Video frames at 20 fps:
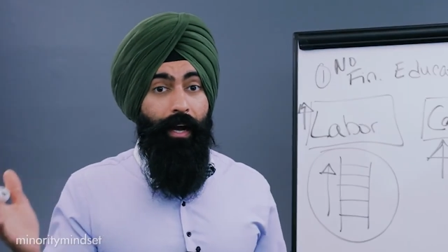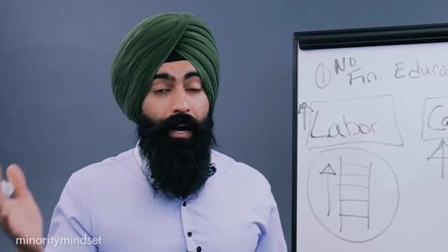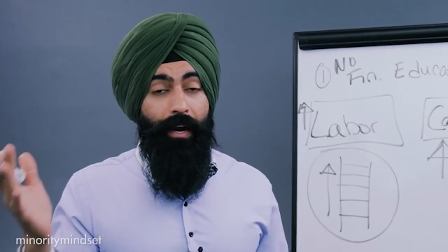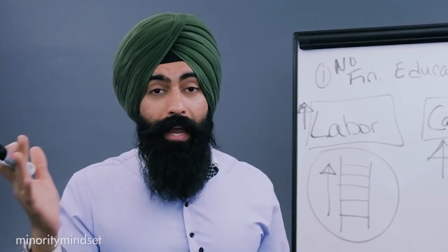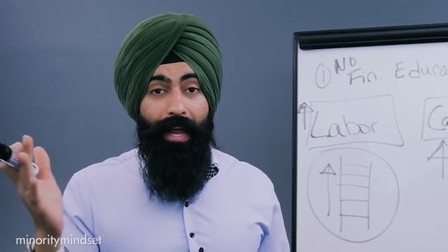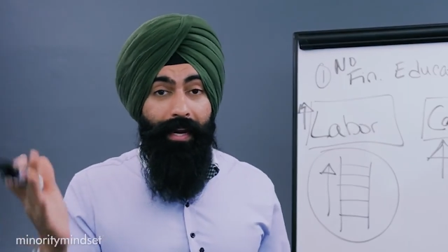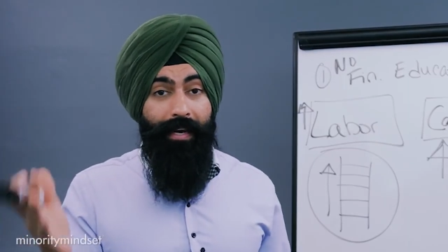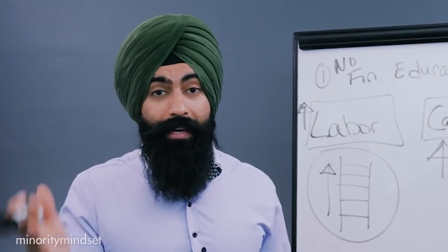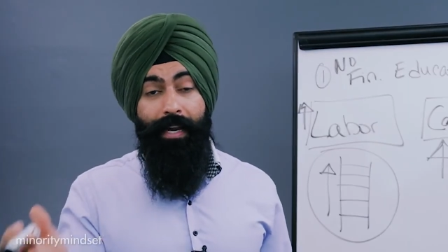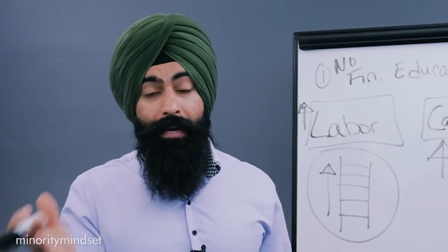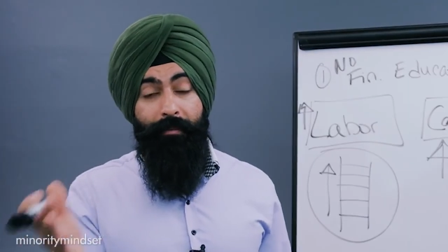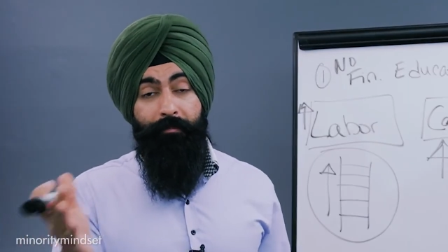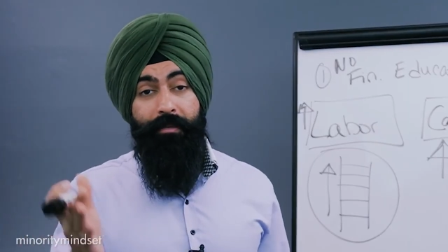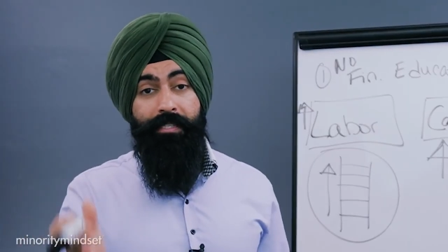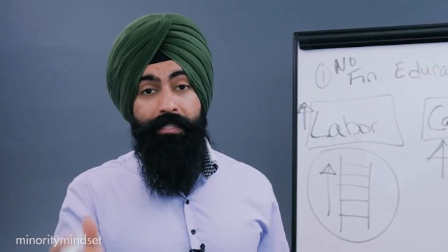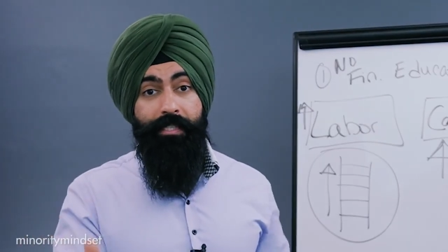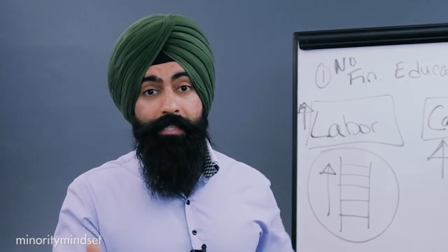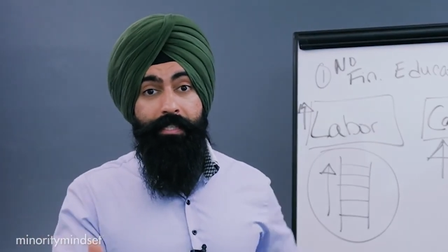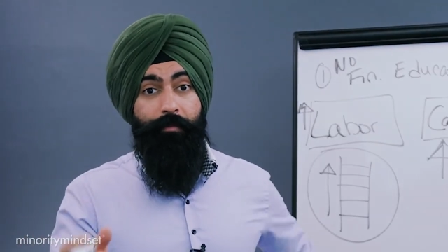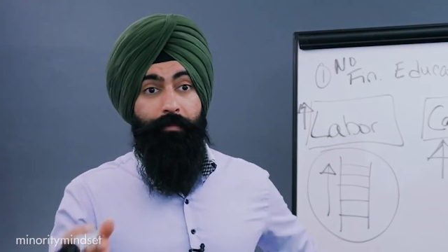Our
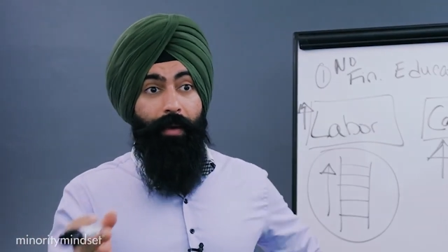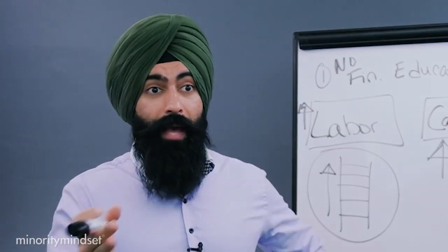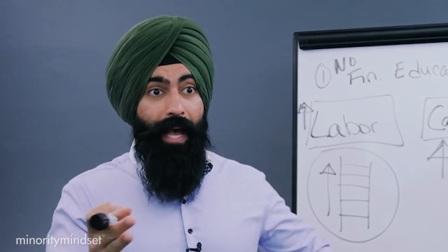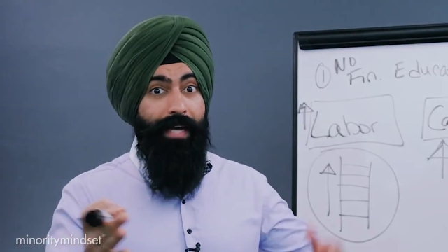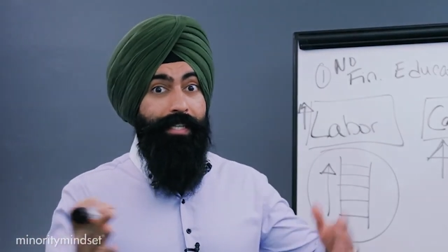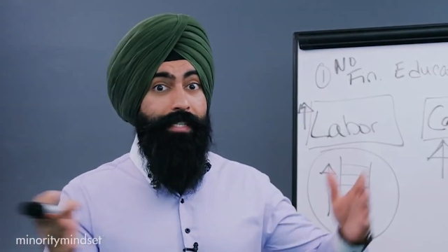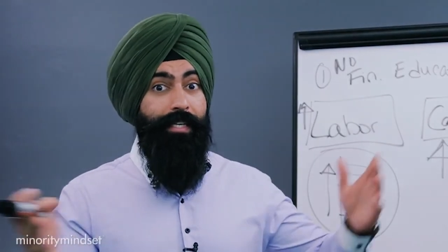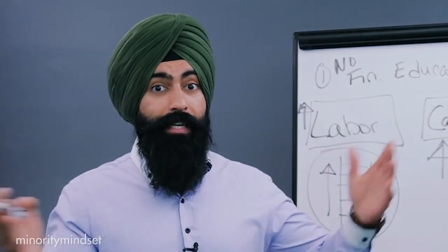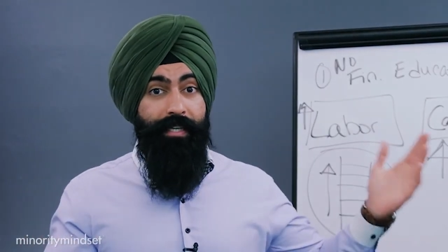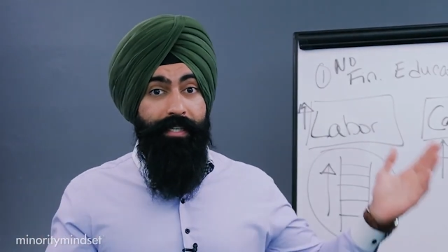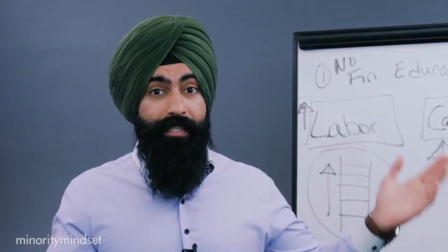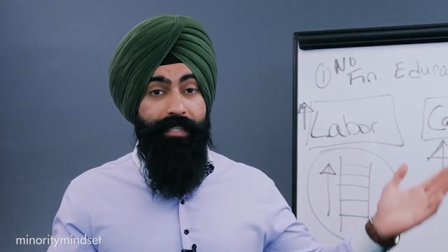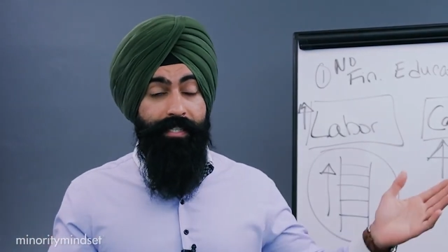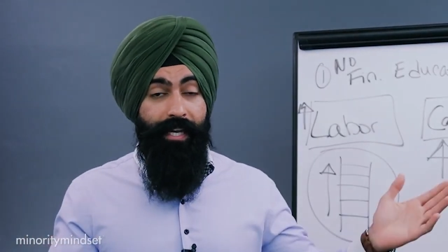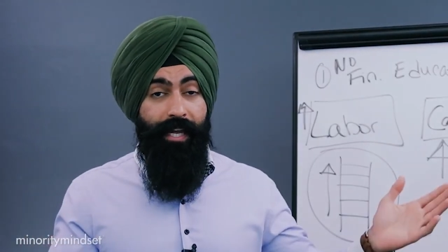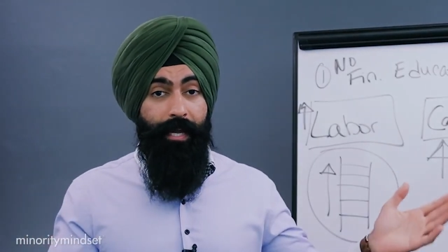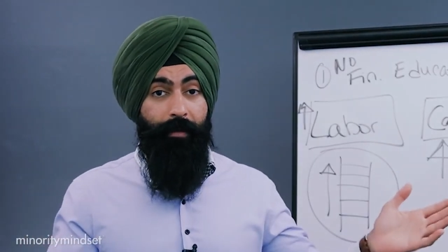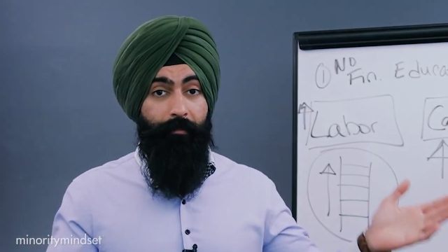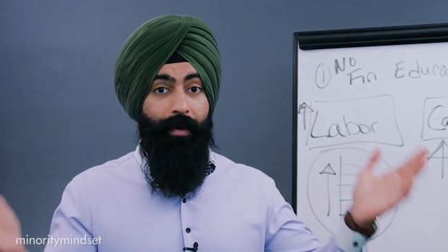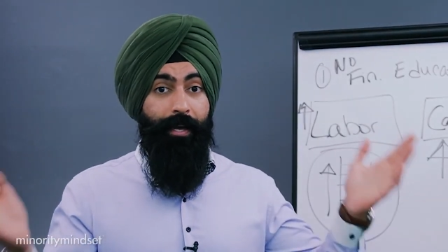economic system has it in its
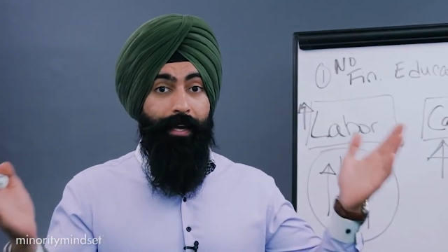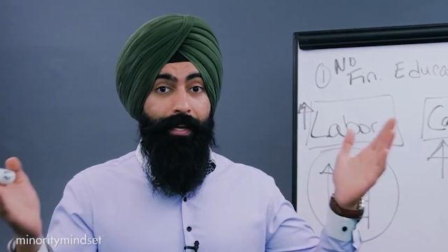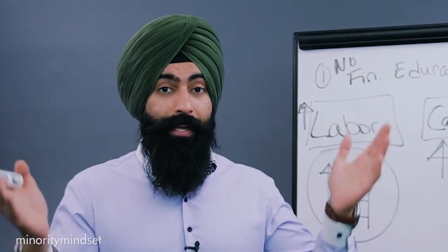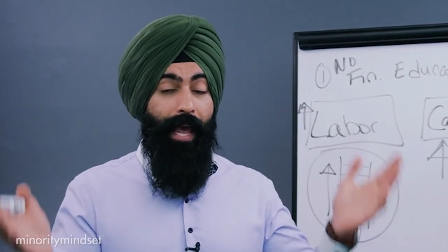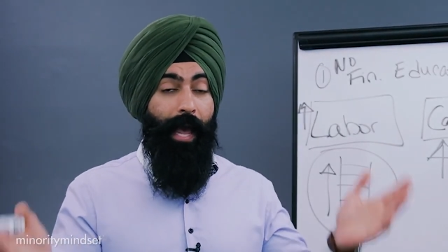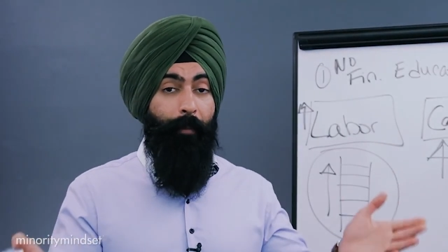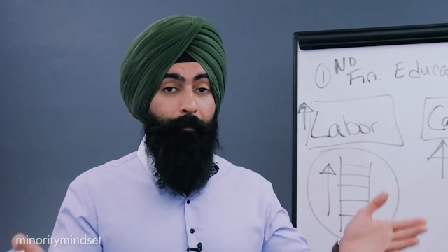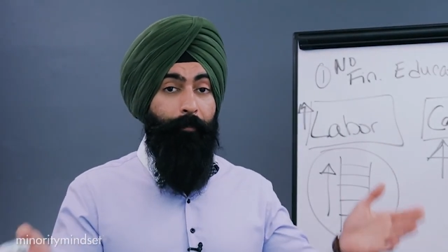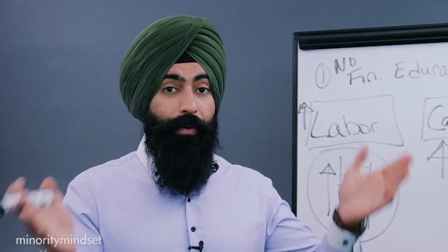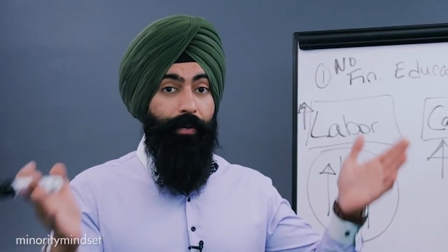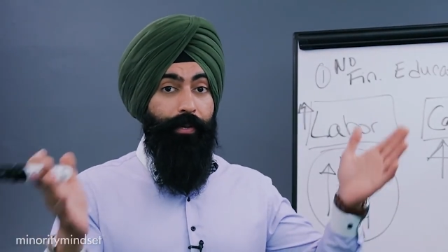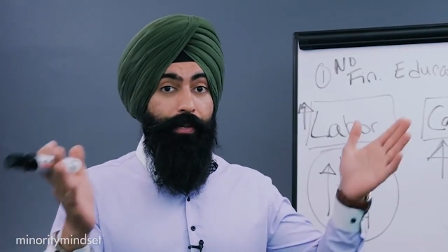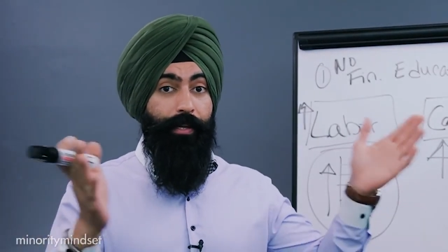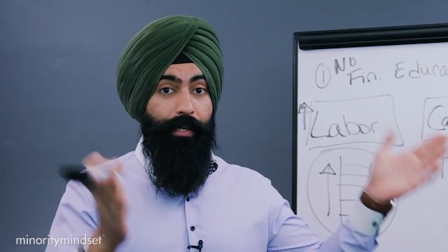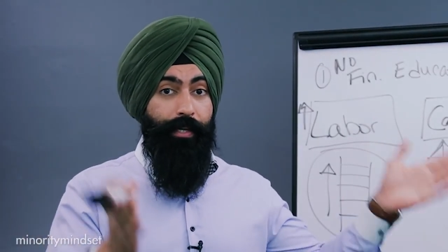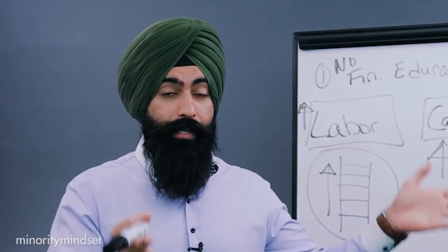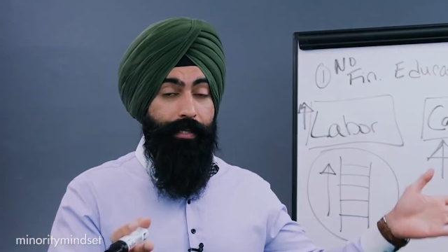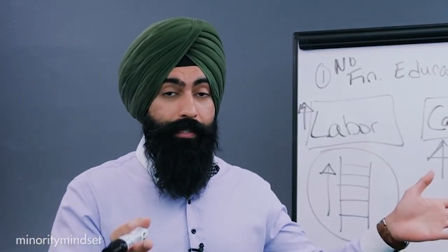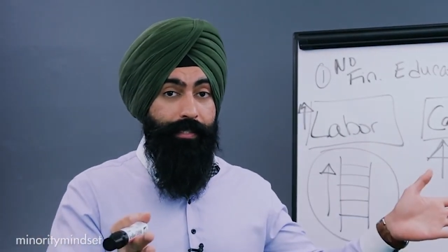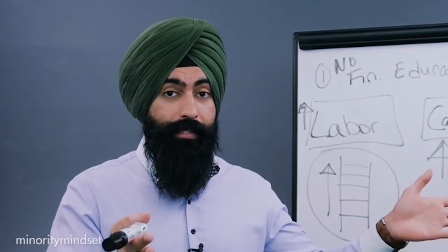name,
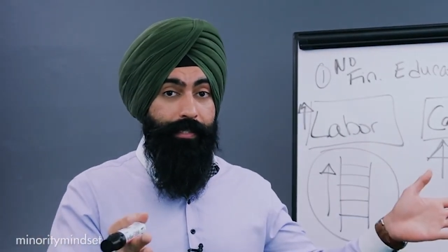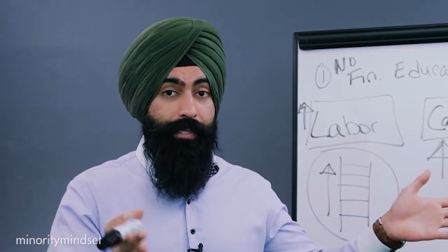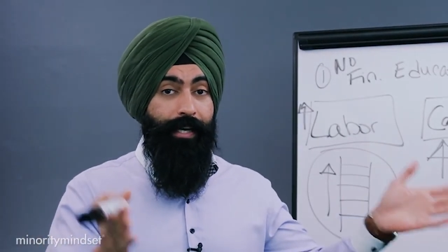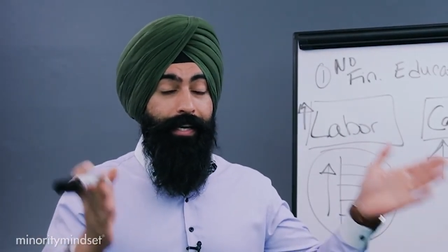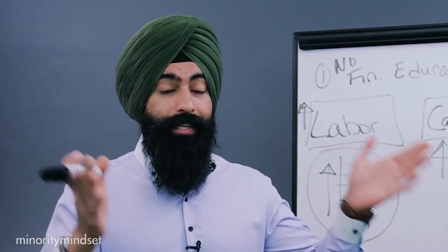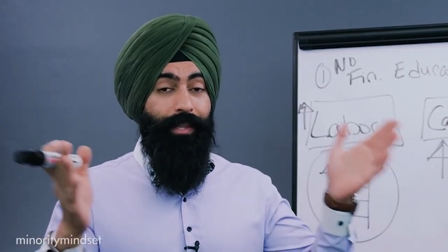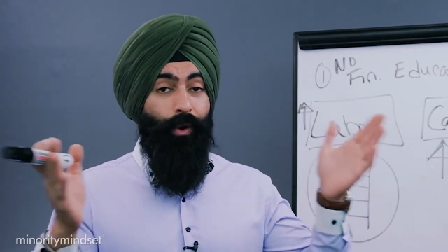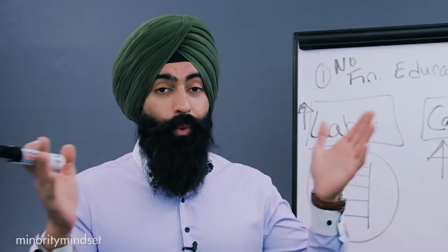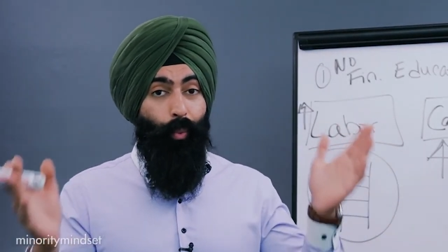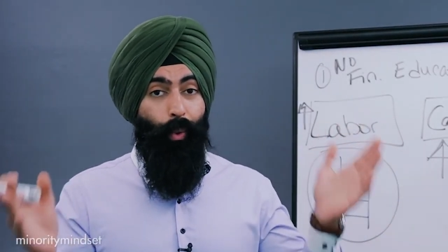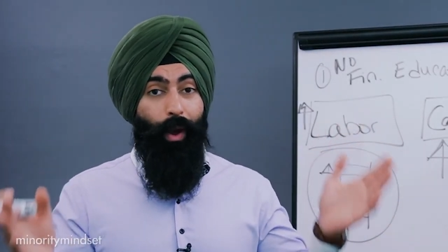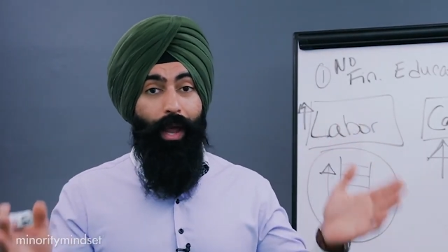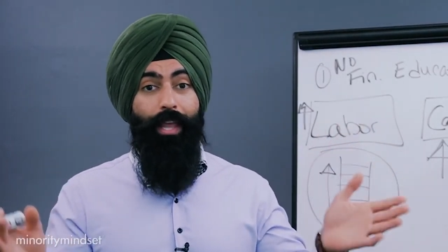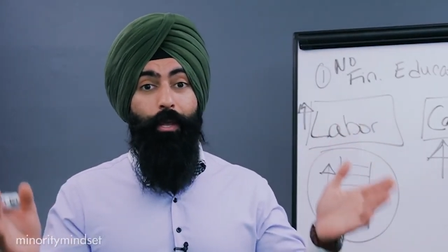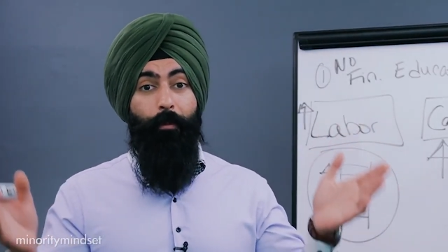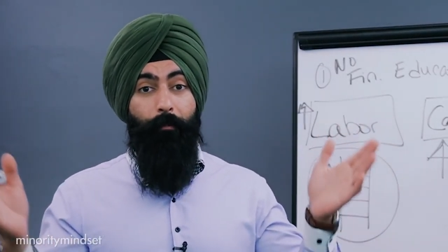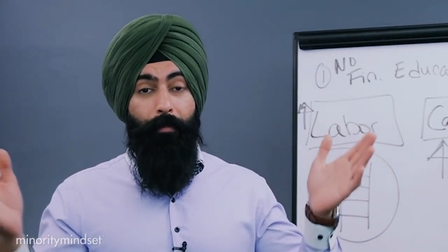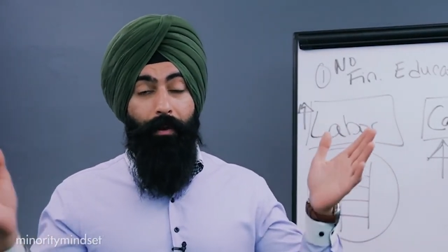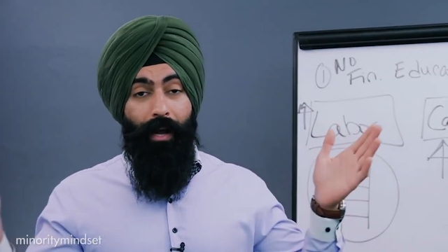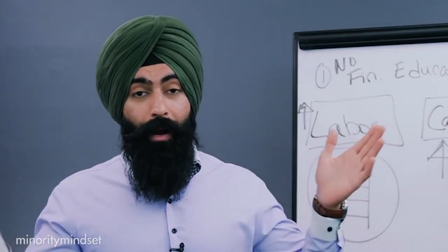capitalist. The way
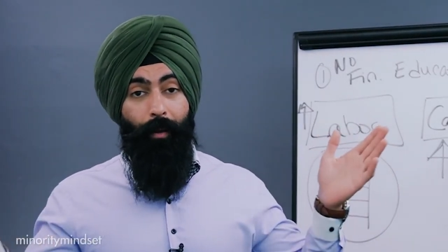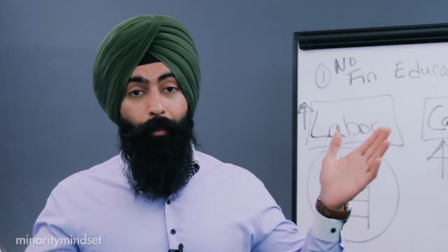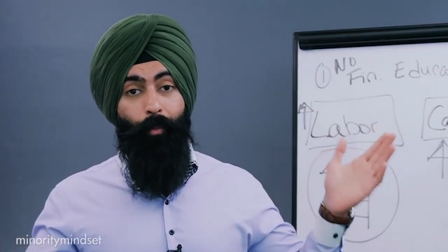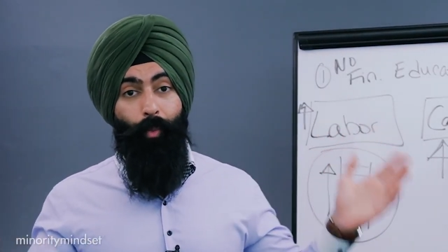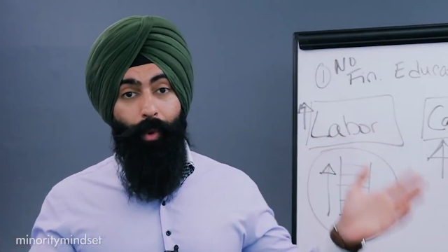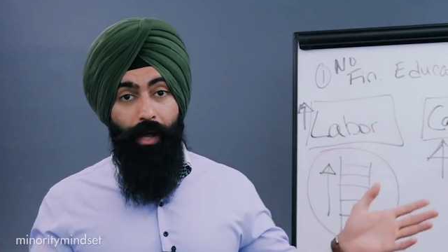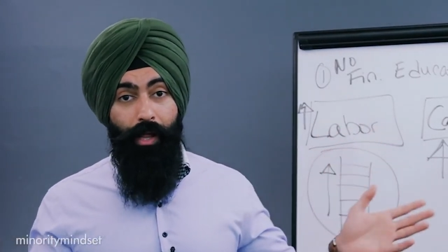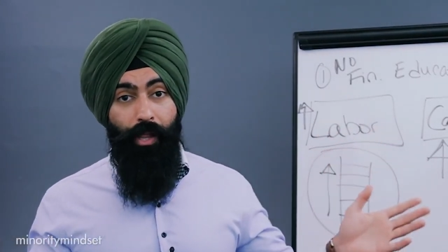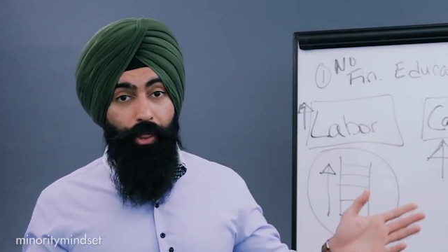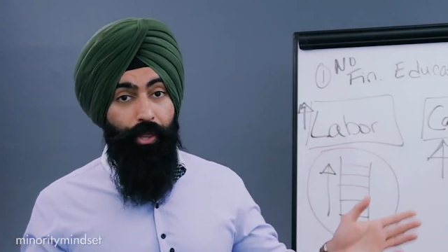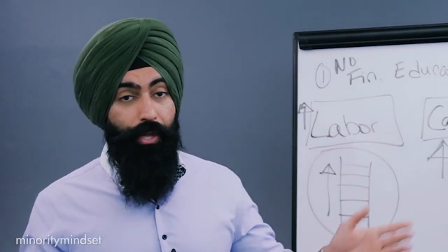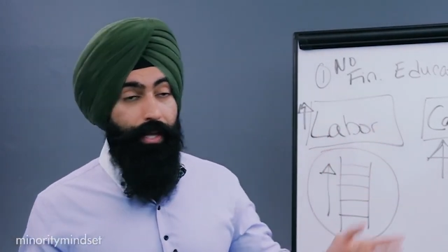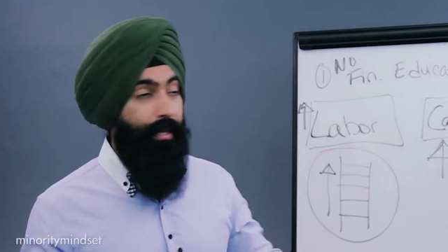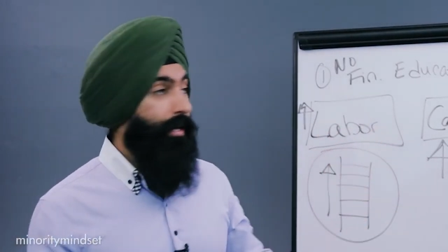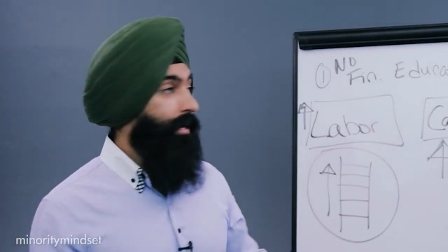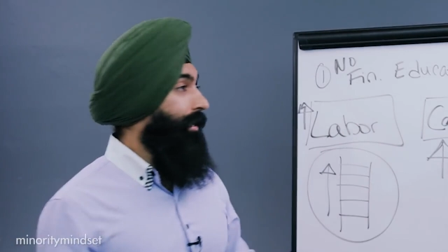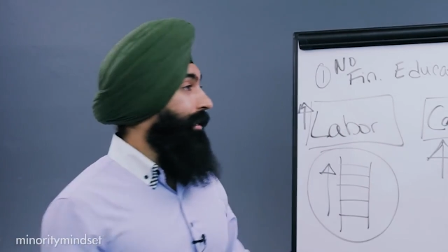you become wealthy